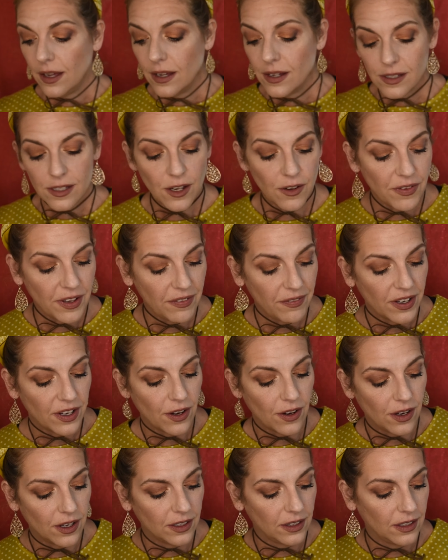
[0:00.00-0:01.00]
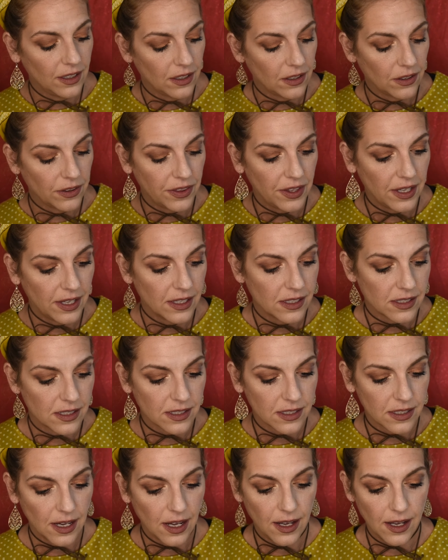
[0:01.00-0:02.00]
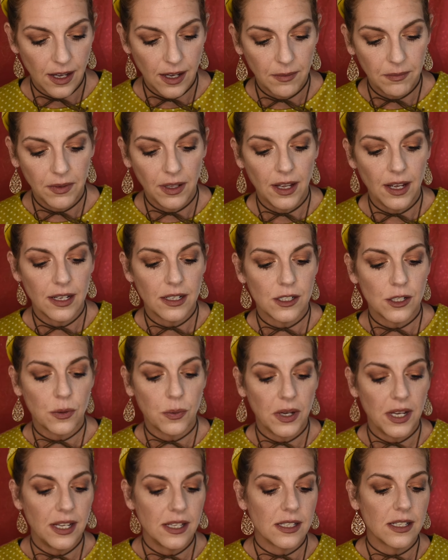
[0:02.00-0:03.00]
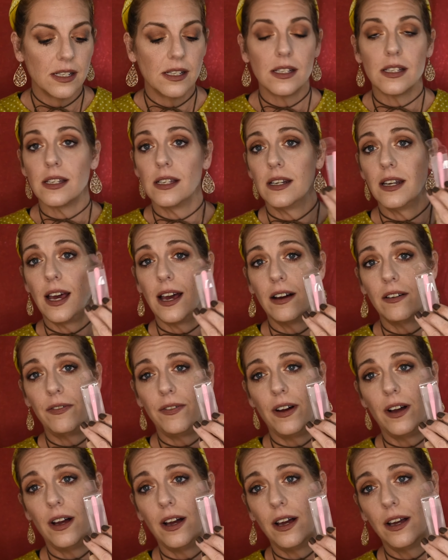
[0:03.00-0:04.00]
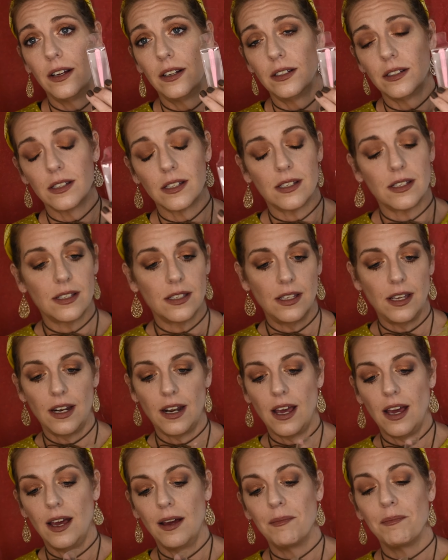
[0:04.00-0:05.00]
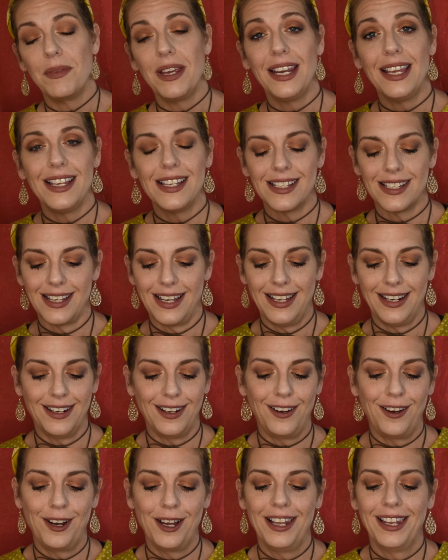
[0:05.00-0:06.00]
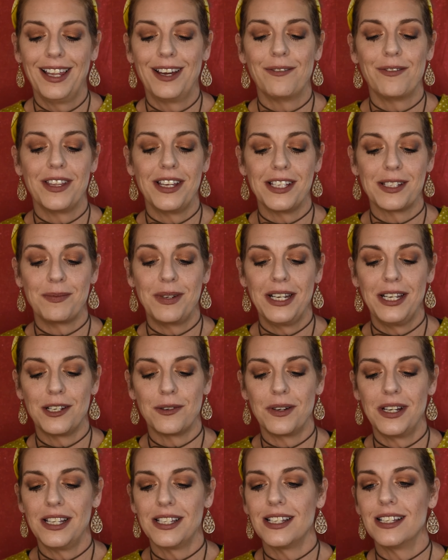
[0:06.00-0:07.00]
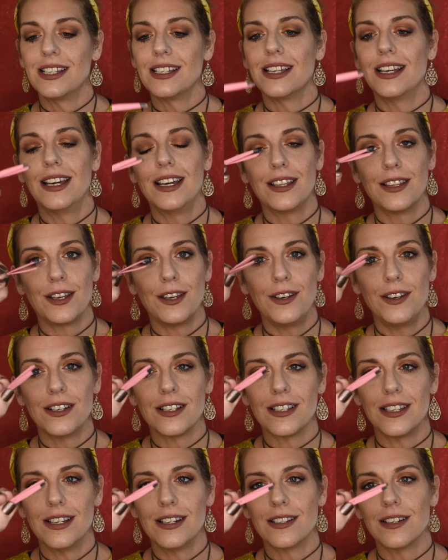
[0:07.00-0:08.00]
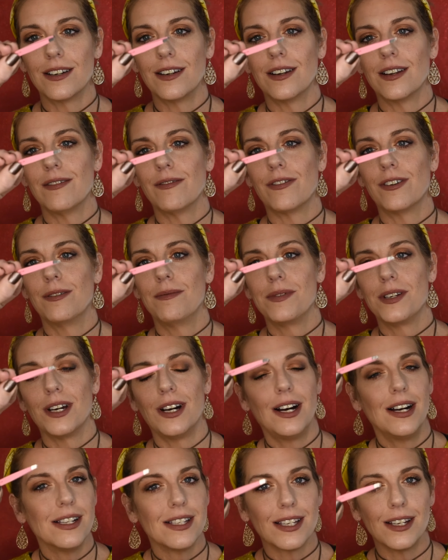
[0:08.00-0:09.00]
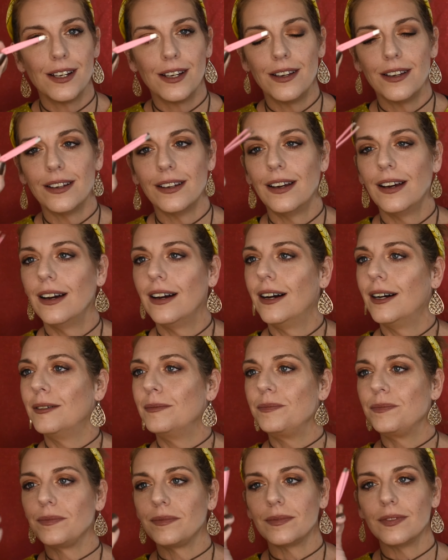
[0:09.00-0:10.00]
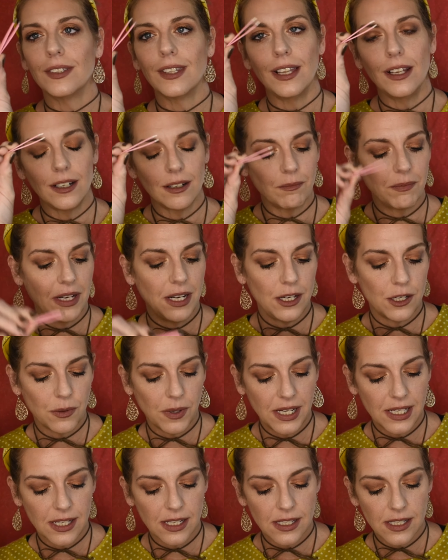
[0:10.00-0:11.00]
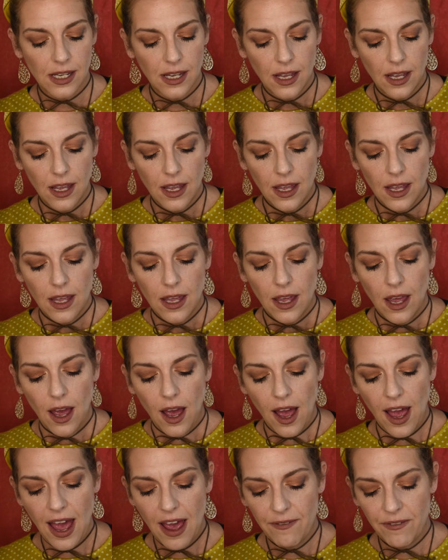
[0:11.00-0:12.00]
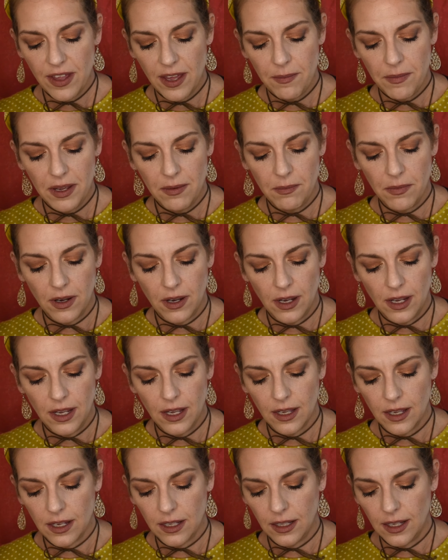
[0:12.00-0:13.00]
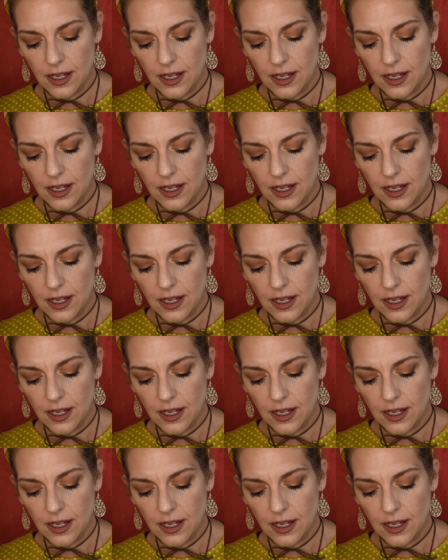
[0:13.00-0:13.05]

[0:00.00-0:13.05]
so I've even got little things like tweezers and nail files that are minis, and I love these mini tweezers. They are the cutest things. I got them from Daiso, little mini tweezers. I have them in my